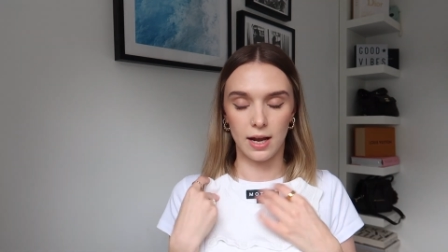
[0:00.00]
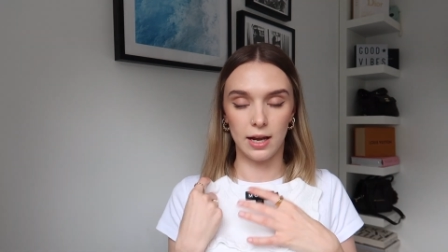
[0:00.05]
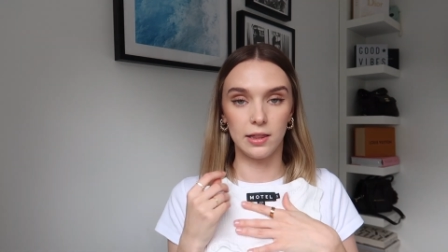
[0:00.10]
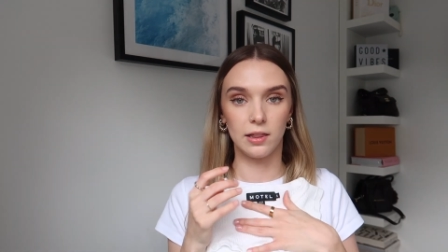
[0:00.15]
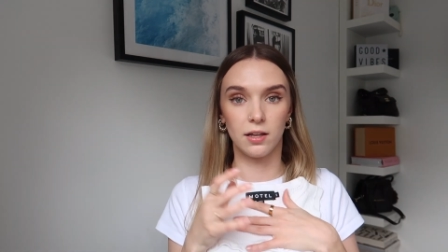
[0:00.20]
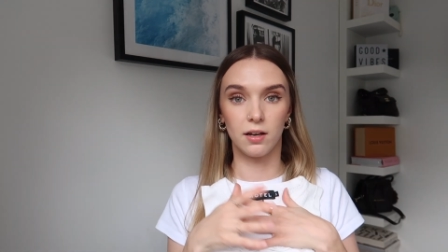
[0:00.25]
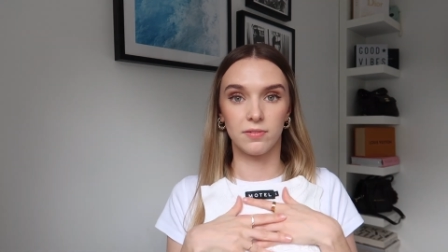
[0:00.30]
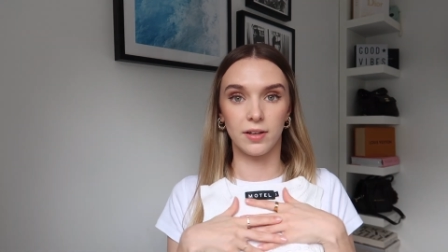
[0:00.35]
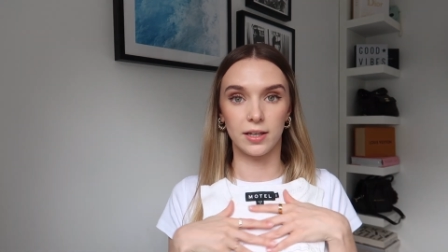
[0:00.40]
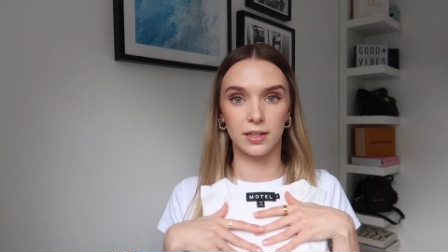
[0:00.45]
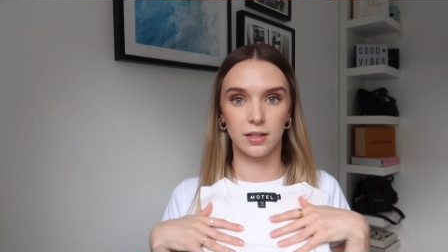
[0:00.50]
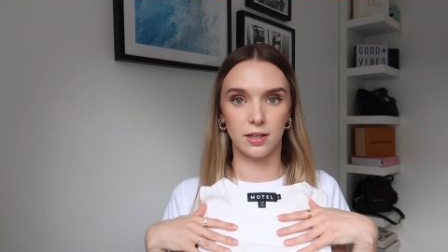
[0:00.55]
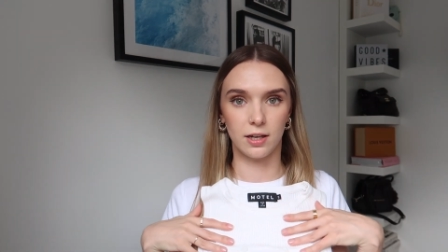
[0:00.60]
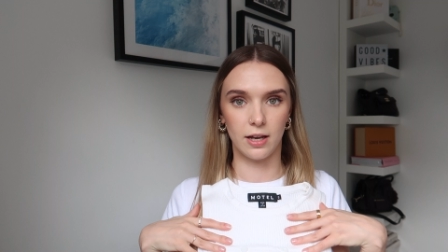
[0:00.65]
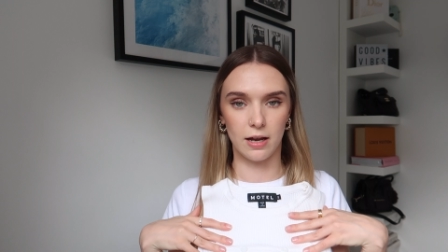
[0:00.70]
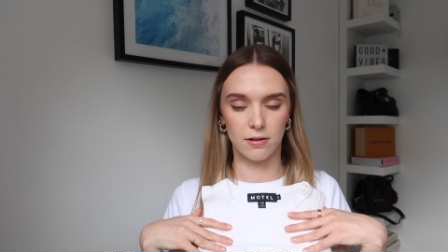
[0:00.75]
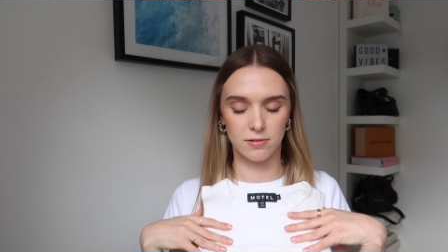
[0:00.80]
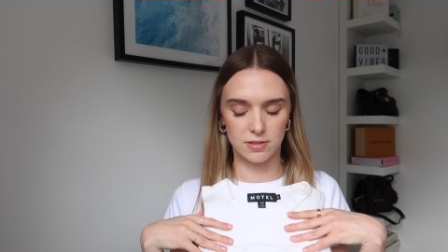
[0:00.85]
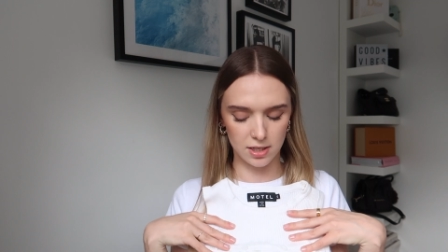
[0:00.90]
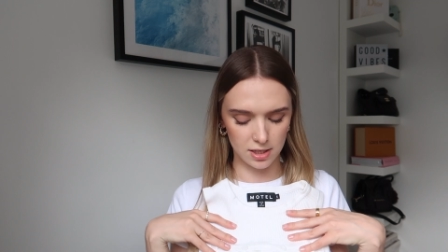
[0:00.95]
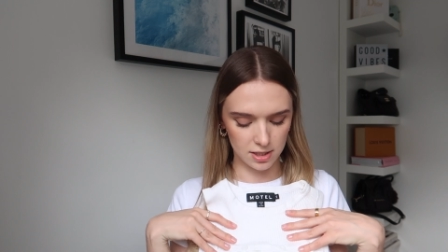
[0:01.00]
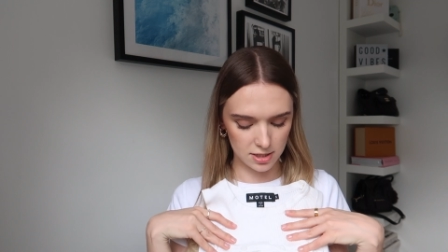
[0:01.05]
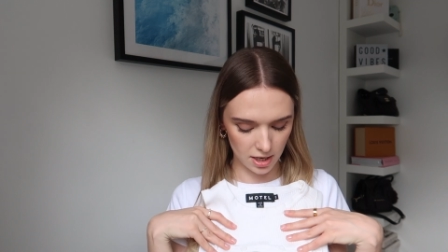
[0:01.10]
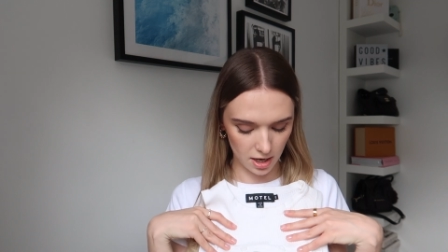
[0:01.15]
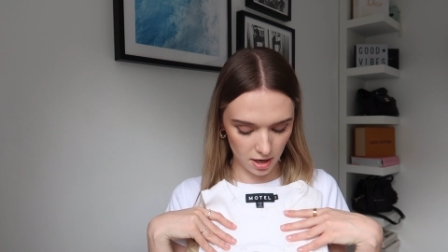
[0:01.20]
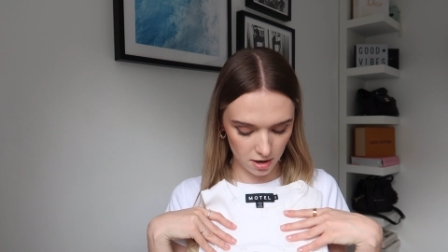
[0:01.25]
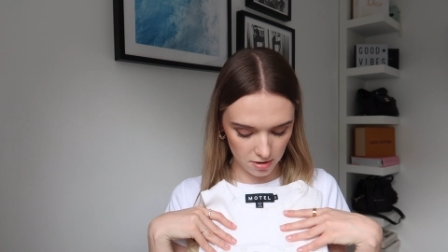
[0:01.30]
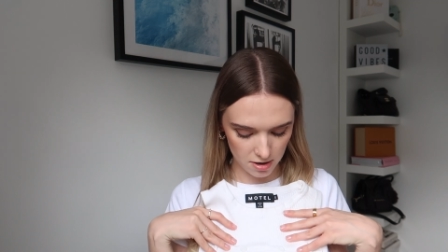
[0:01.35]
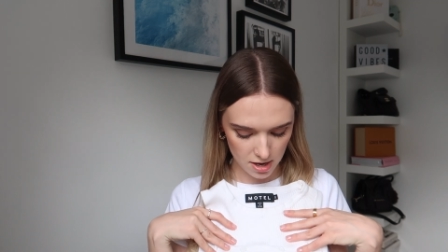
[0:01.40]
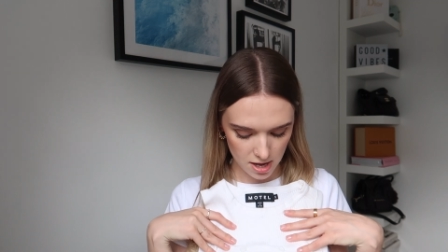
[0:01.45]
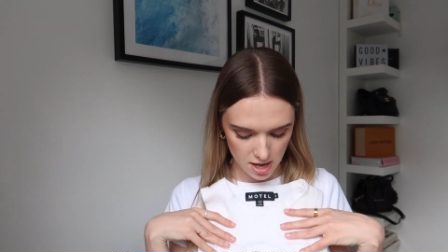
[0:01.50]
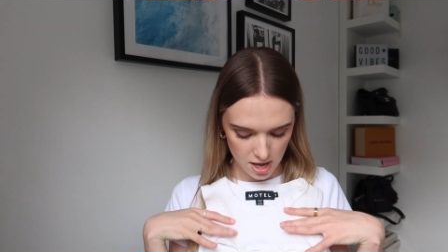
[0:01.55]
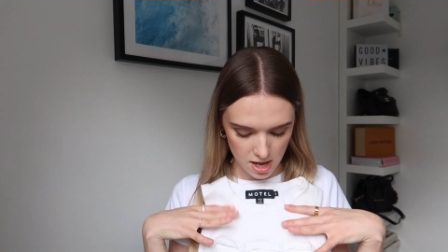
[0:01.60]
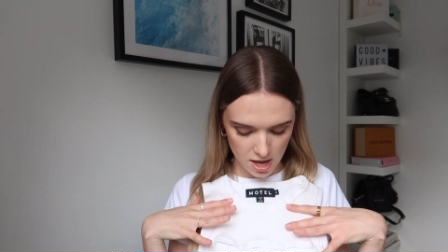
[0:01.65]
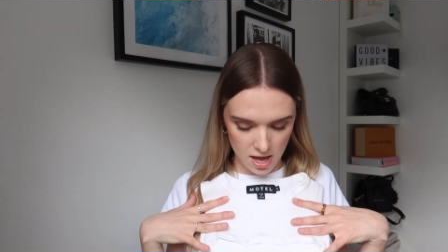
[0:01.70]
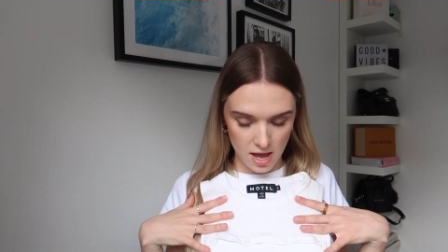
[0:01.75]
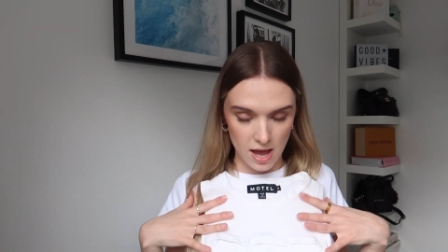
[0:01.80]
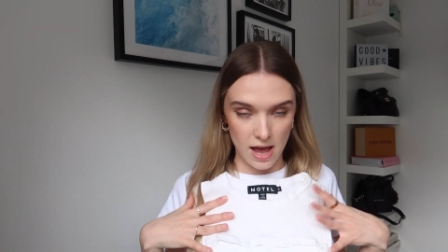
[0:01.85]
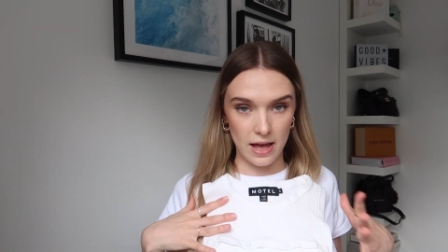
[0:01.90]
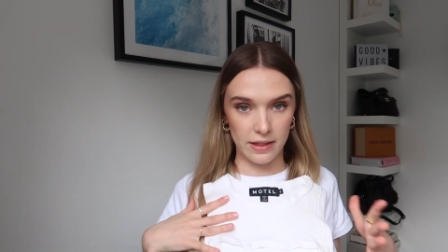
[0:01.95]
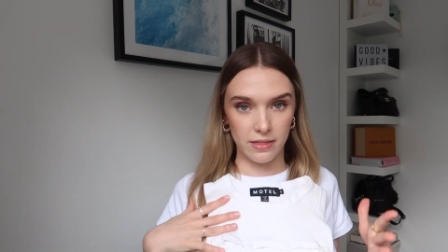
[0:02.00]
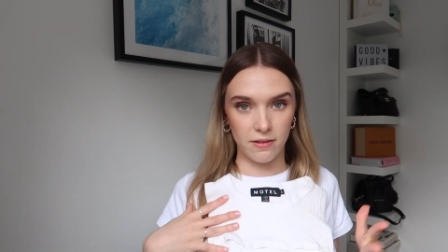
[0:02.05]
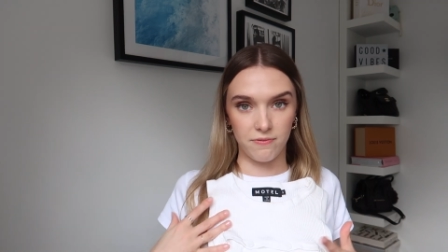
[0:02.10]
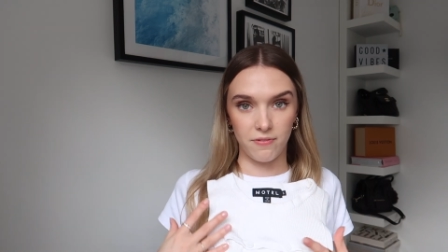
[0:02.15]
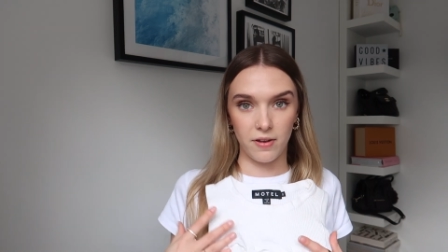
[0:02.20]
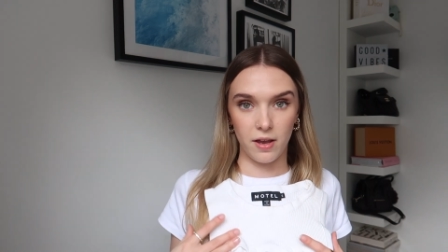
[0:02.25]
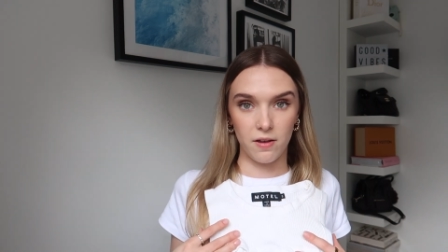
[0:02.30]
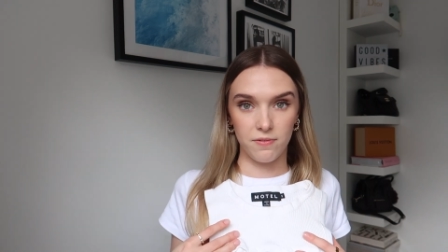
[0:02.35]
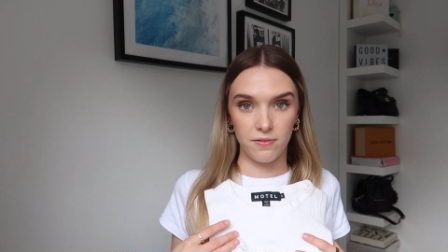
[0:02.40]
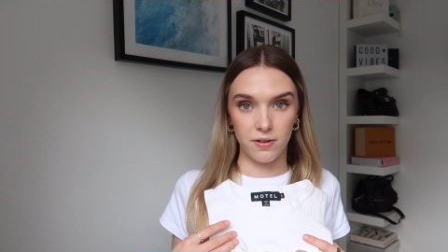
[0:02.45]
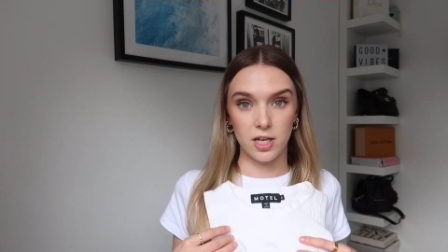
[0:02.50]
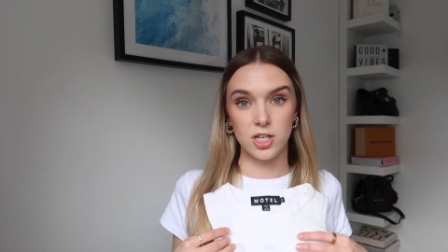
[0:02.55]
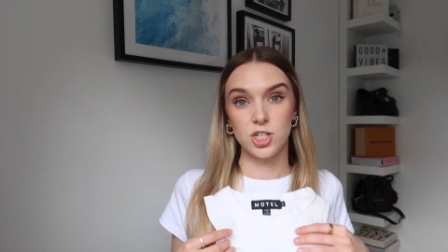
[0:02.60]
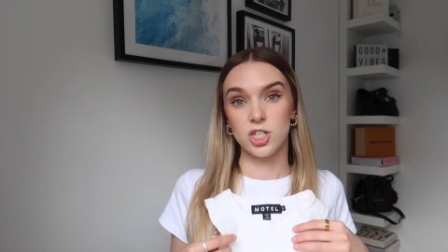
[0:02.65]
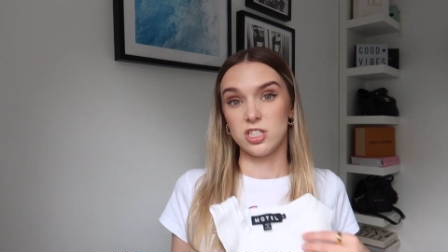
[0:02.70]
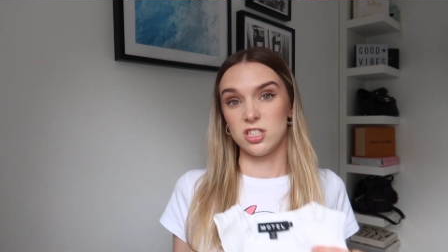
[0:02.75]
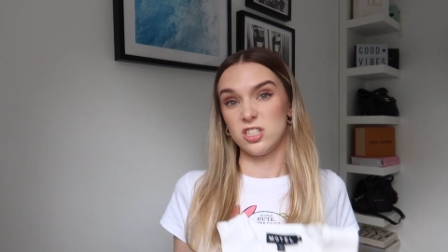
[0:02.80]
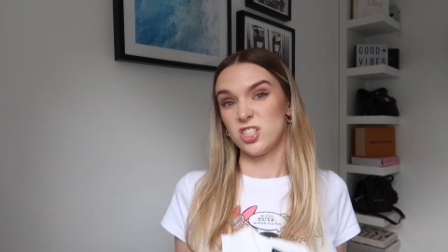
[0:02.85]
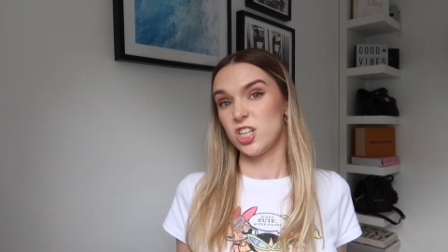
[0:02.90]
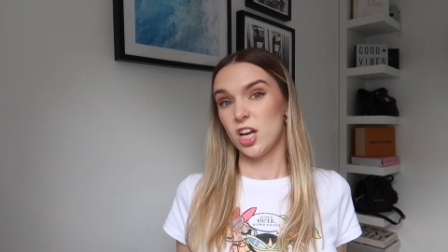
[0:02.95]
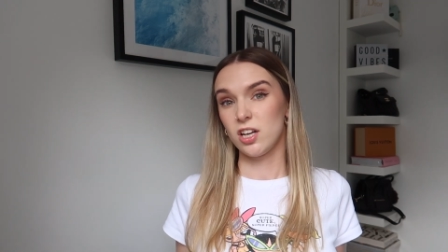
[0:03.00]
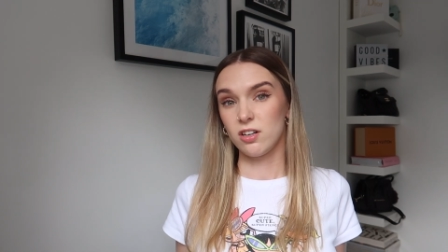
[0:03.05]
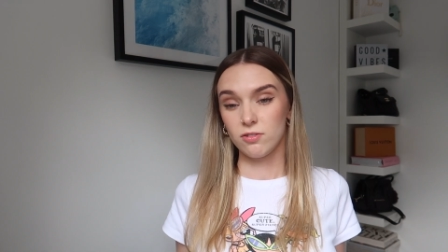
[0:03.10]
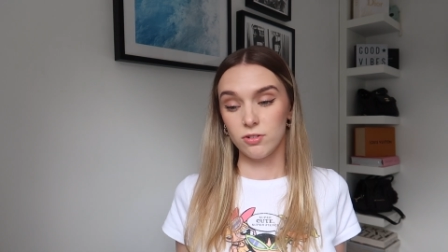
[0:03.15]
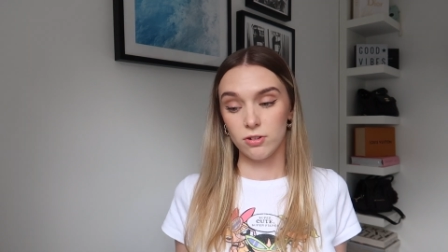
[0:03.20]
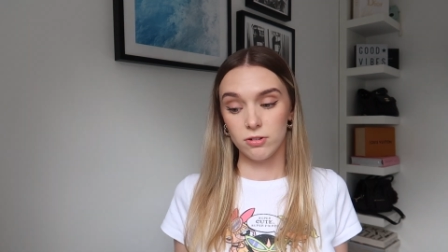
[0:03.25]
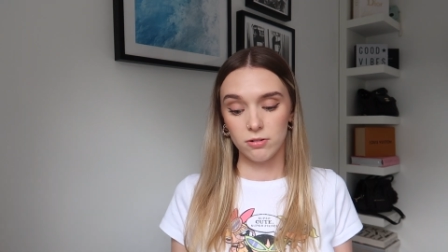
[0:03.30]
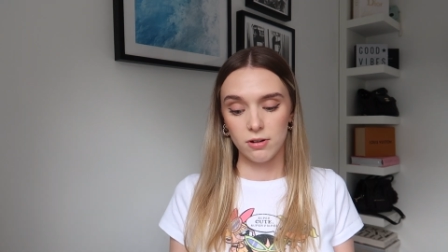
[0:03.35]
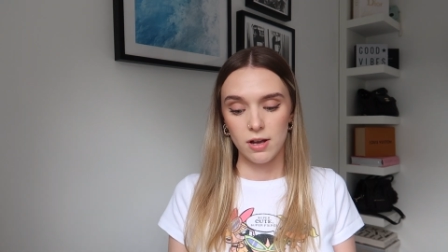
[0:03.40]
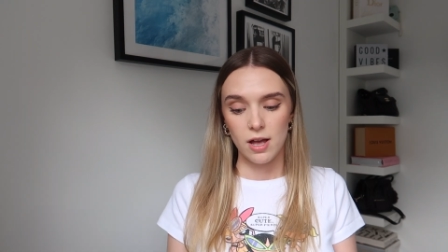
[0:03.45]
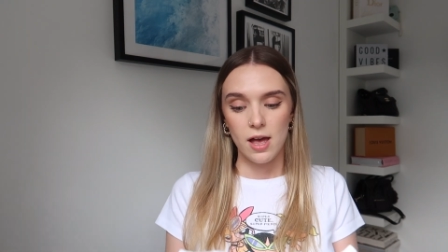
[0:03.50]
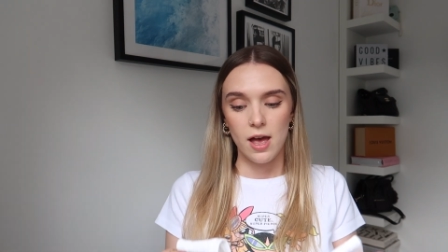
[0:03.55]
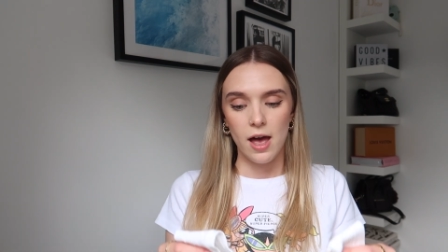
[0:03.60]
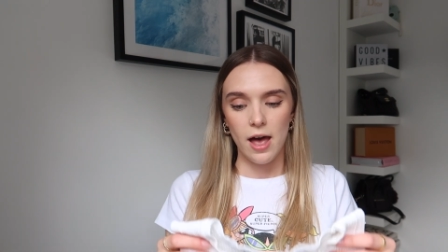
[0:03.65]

I love like the cutout detail and the fit of it just in general.